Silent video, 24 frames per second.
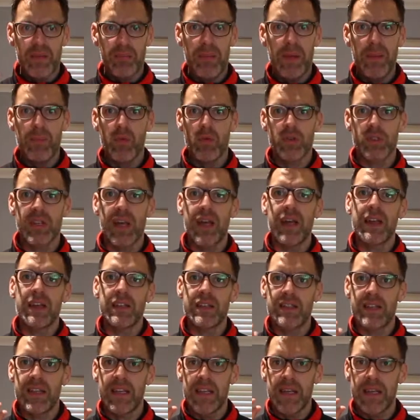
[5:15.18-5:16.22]
people say
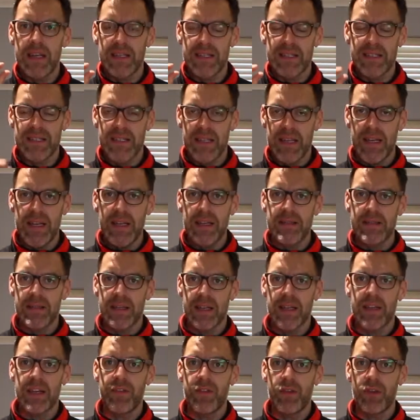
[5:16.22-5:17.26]
it's the seeds
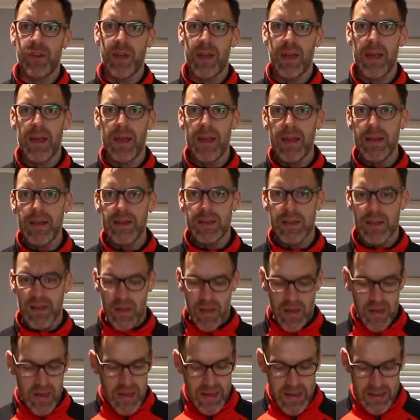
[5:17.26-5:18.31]
that give you the heat.
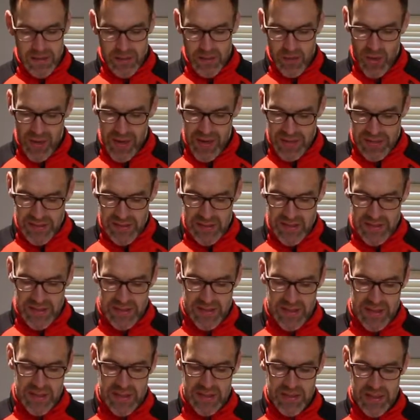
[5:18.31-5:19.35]
It's not actually the
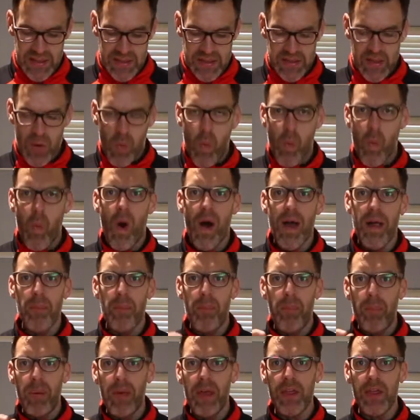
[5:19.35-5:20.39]
seeds, it's the
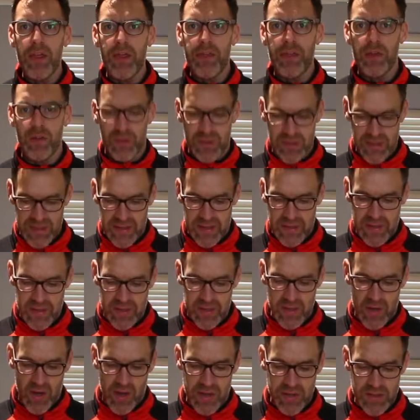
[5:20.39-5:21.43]
white pith you see
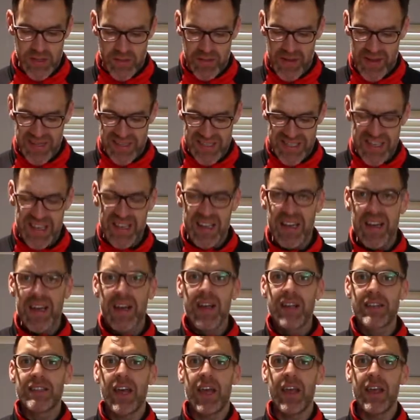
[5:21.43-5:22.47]
inside. So I've actually
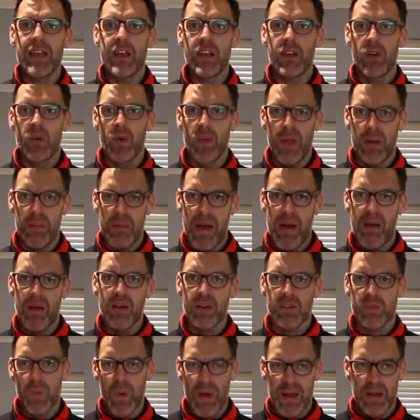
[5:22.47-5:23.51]
taken all them out
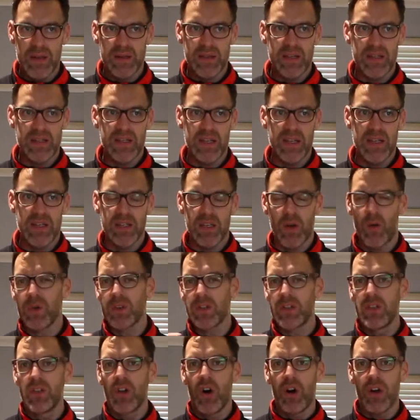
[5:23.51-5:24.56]
as well as the seeds, so
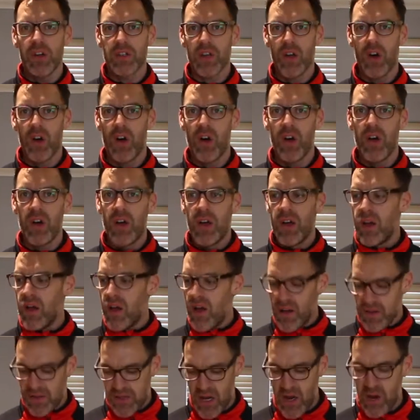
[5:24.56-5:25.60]
it's not as hot.
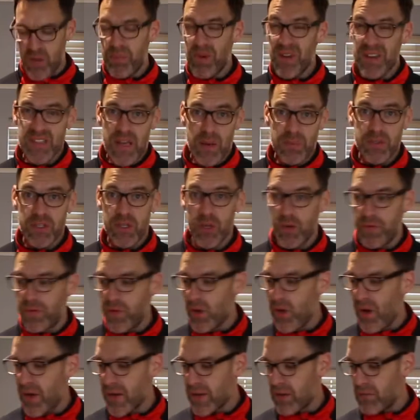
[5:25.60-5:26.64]
So, but it's up to you. If you
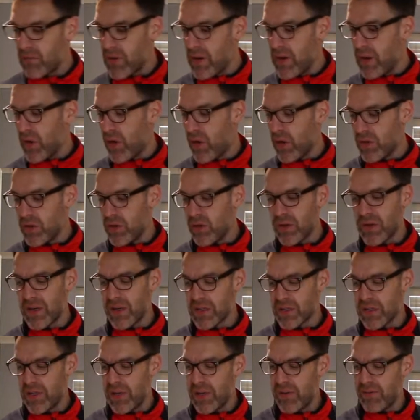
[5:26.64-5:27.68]
like it really hot, you can
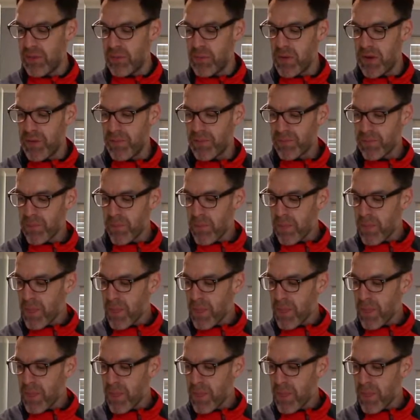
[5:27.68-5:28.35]
actually leave them in.